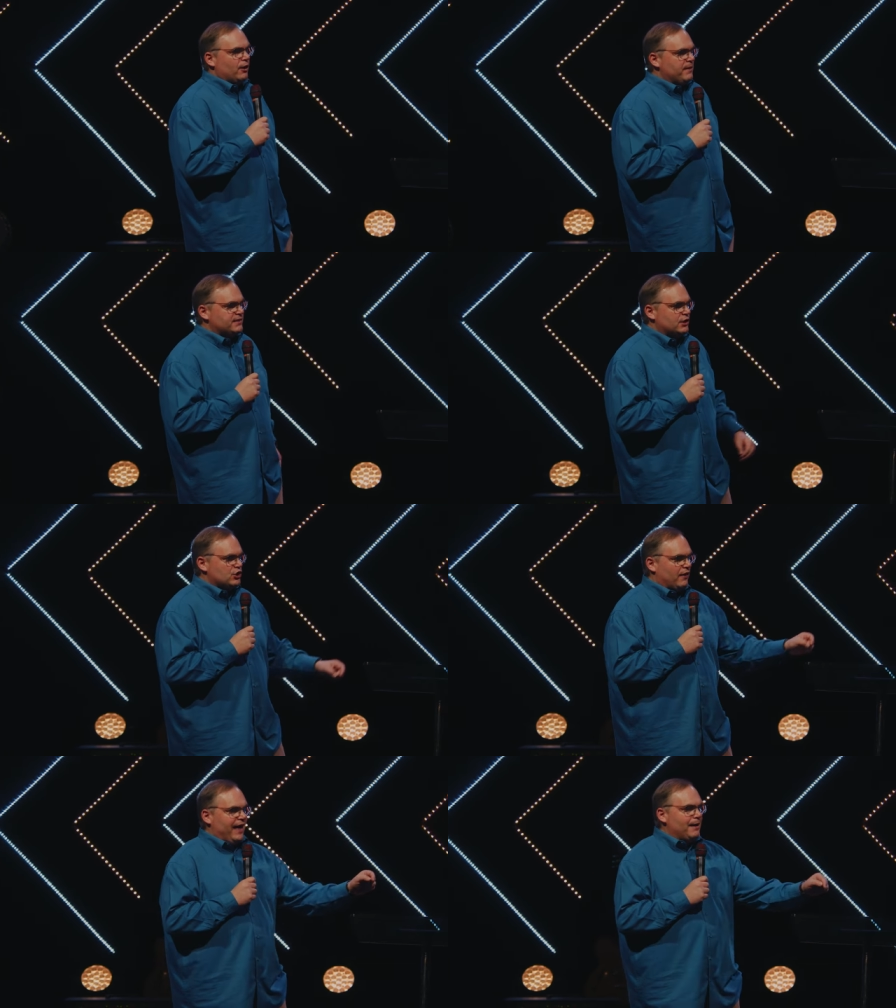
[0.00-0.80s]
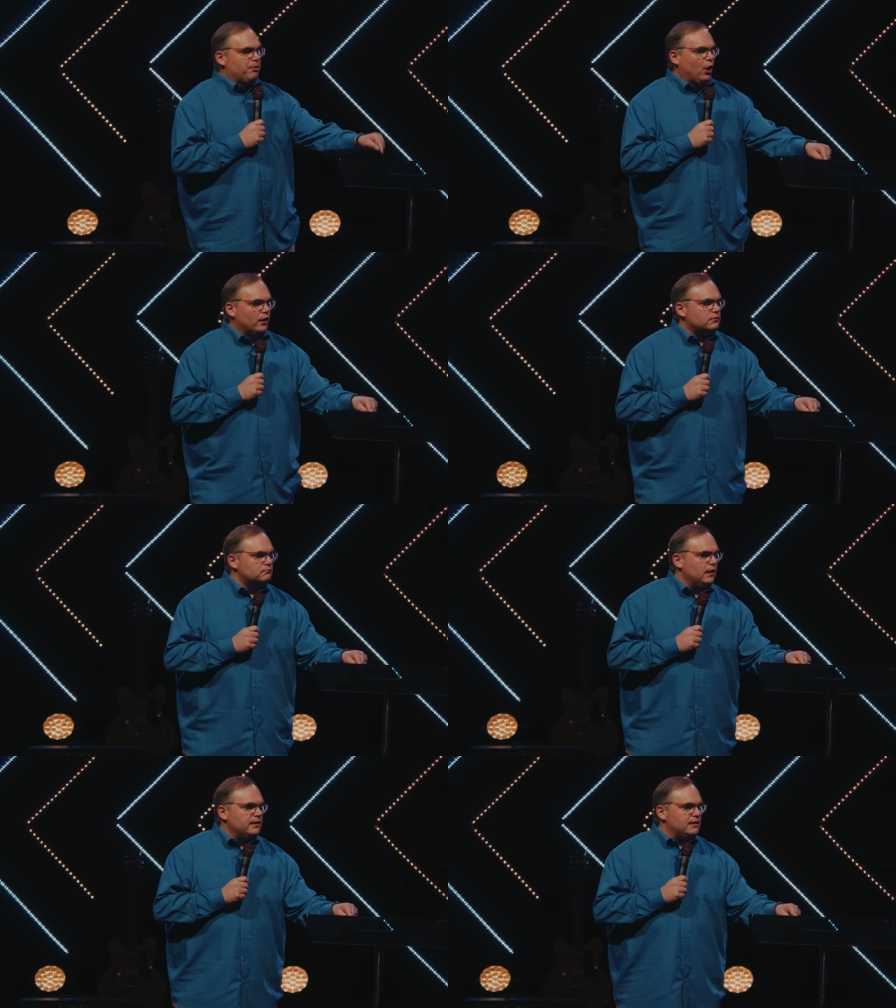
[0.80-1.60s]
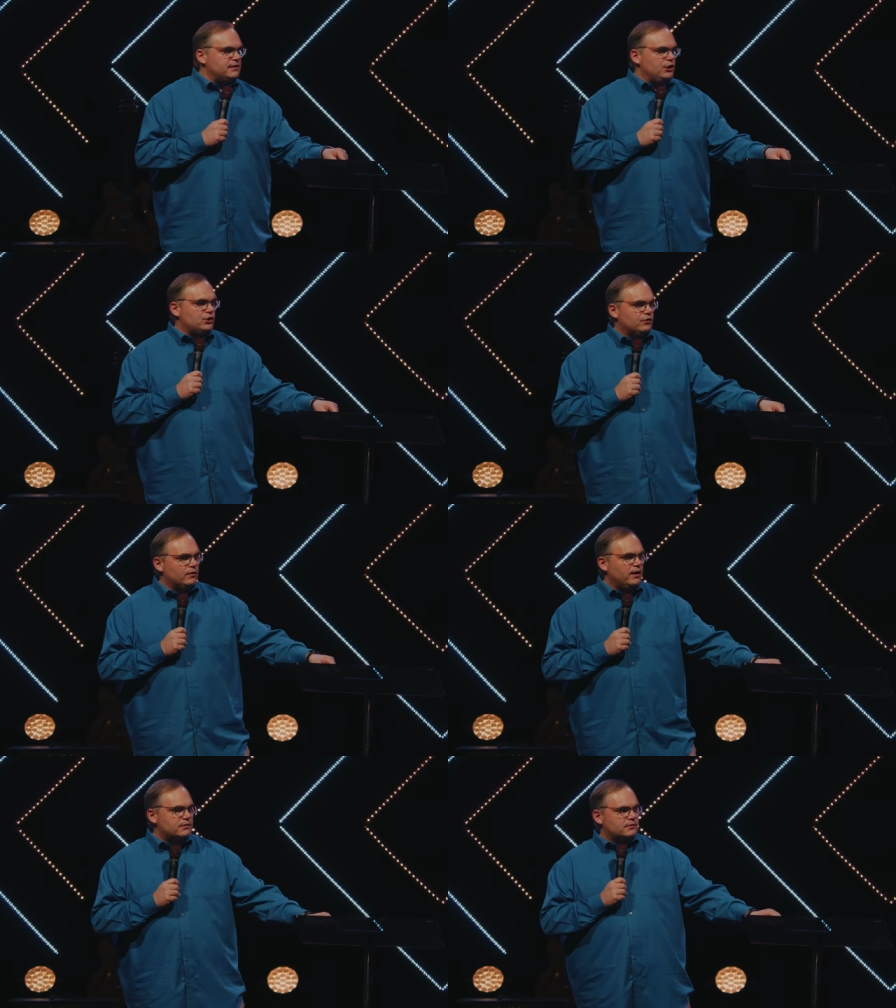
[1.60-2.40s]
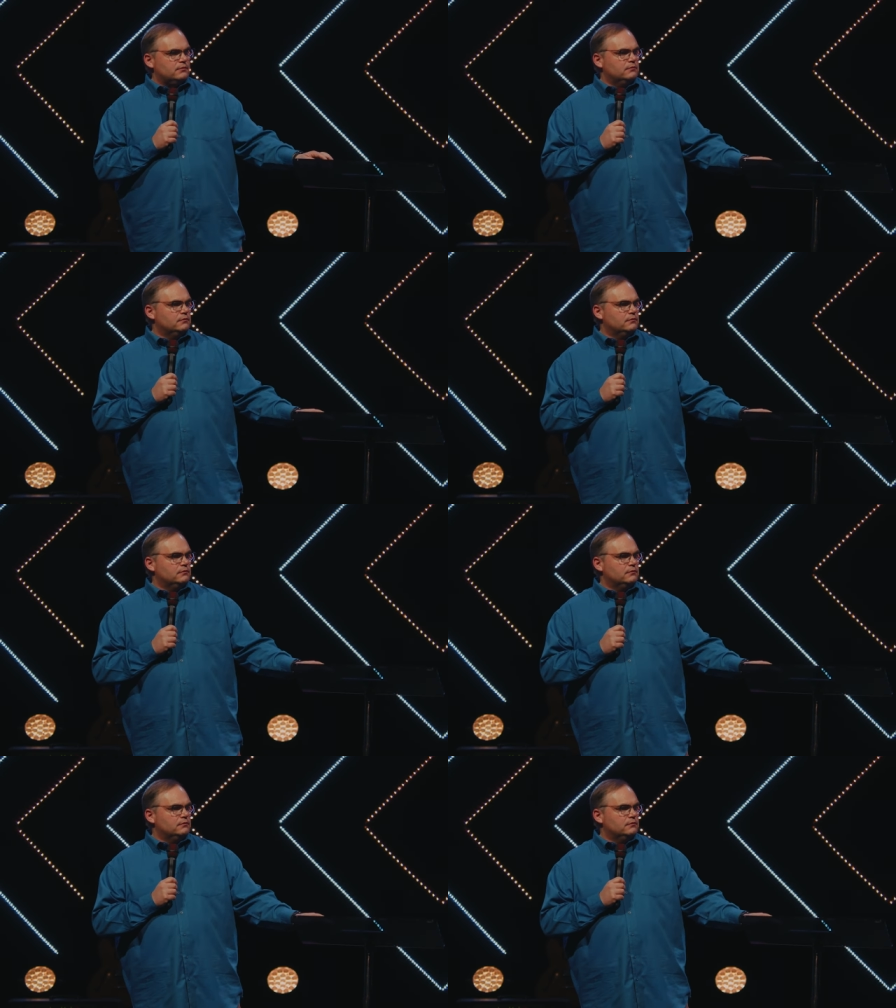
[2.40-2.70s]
message on that part and didn't teach you the rest.